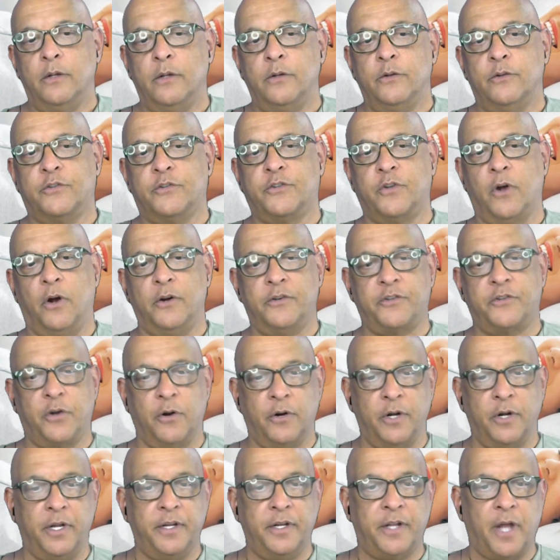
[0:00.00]
Start
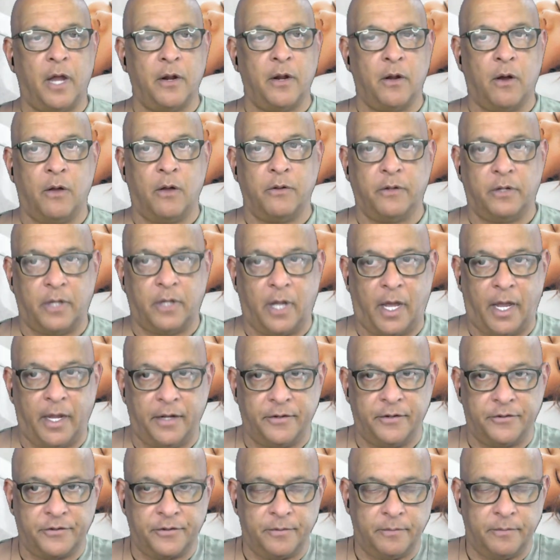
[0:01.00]
turning down all the
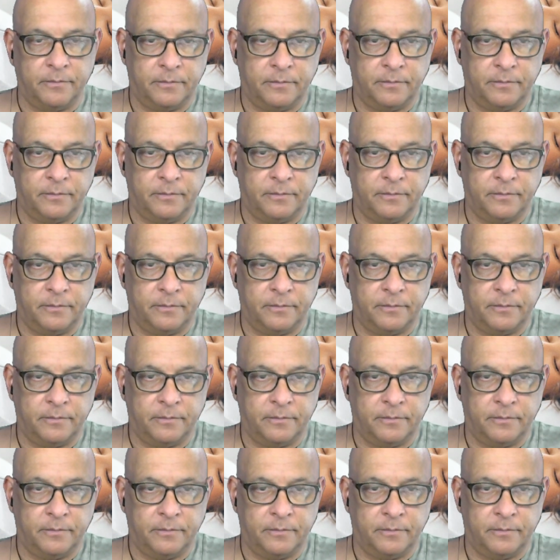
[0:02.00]
lights.